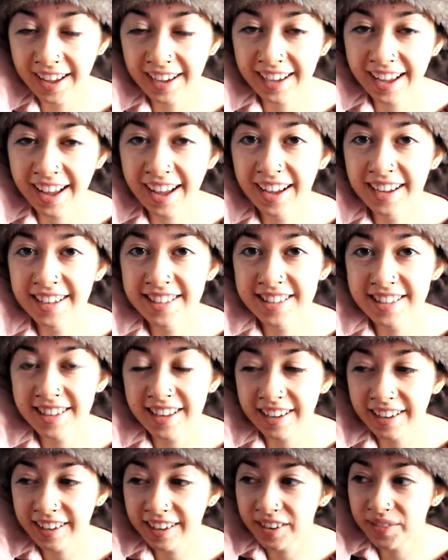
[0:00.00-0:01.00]
Hi guys,
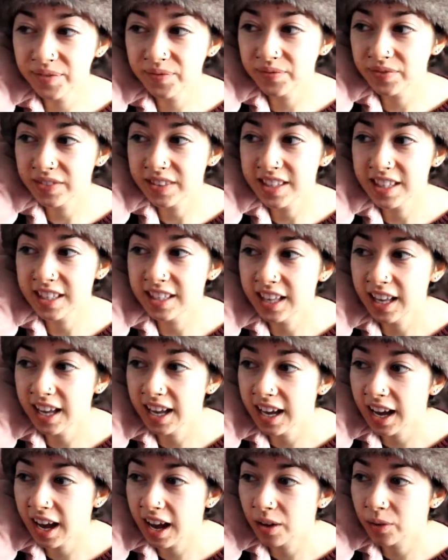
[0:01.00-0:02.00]

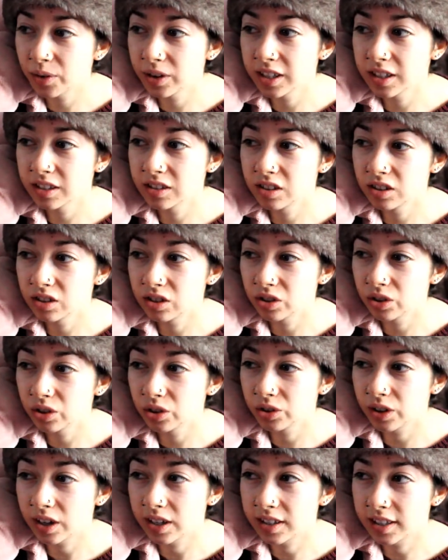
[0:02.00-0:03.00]
today I wanted to
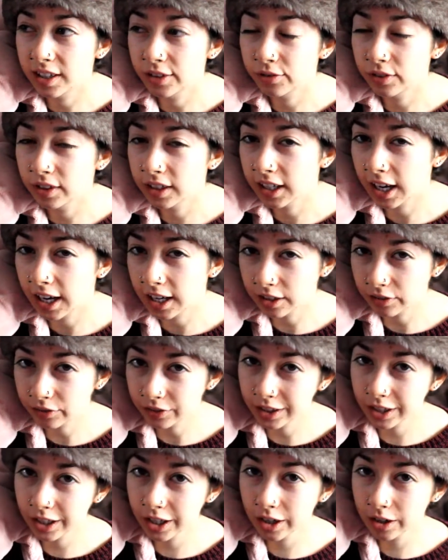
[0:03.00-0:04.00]
do a different kind of
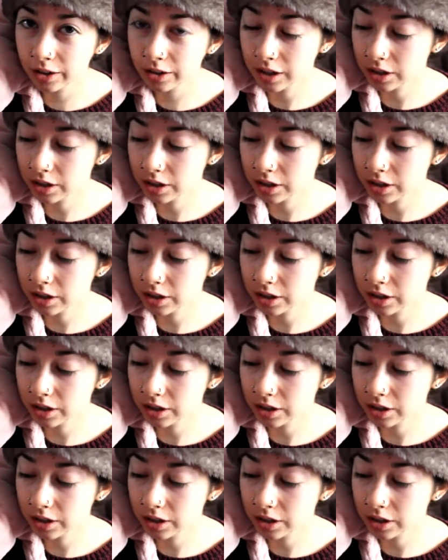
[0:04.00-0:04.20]
video.